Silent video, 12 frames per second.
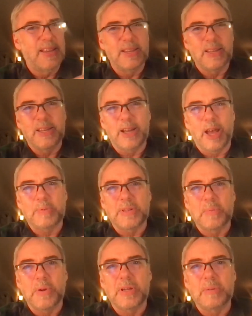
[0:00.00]
uh, an
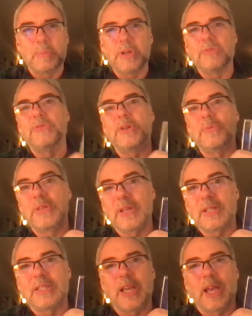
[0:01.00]
option where you can print 50
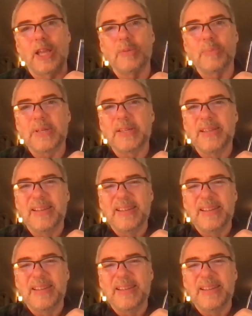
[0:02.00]
at a time and